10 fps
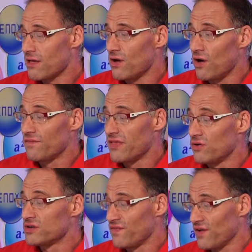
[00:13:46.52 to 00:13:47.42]
of
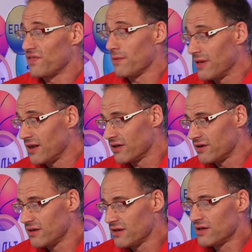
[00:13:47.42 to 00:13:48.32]
those 50
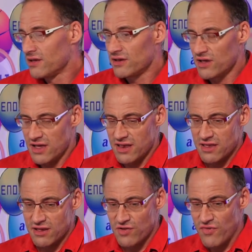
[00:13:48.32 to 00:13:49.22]
million in
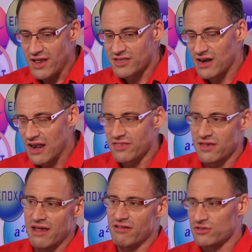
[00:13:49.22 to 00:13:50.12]
the greater
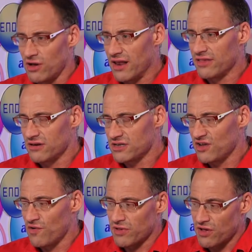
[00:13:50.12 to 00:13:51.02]
London area, it's not London
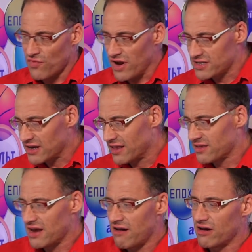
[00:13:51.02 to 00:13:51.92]
itself, but the greater
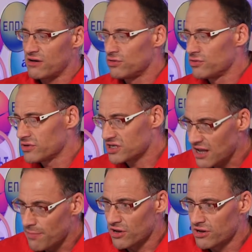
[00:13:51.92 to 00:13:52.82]
London area, including all the
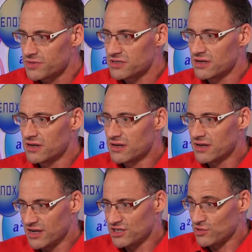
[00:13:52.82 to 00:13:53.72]
suburbs,
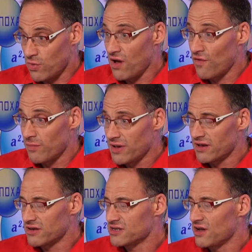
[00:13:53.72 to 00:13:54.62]
is 12
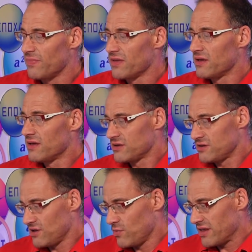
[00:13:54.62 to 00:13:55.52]
million. So
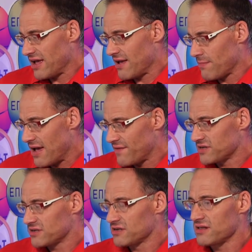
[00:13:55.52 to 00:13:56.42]
you can work that out in
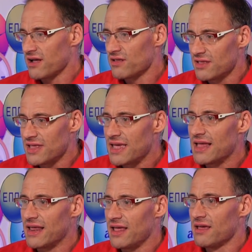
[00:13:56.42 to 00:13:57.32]
maths. It's like
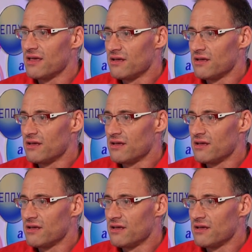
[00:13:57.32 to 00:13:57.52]
nearly